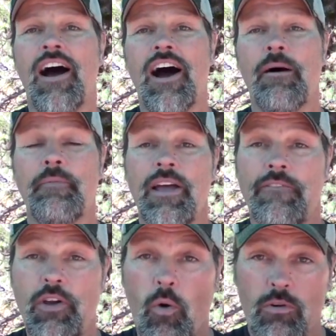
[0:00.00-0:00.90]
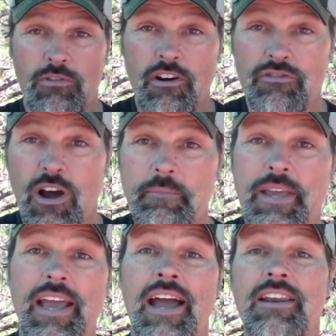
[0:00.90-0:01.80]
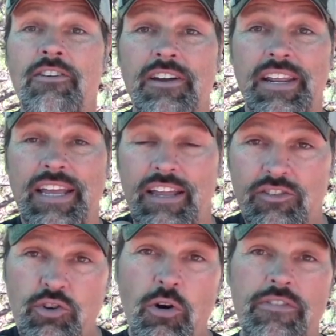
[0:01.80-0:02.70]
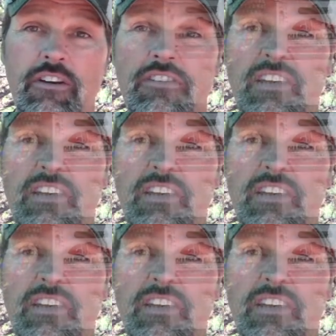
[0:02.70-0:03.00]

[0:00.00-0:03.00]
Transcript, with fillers: Um, if you order our grub kit, you're going to get two of our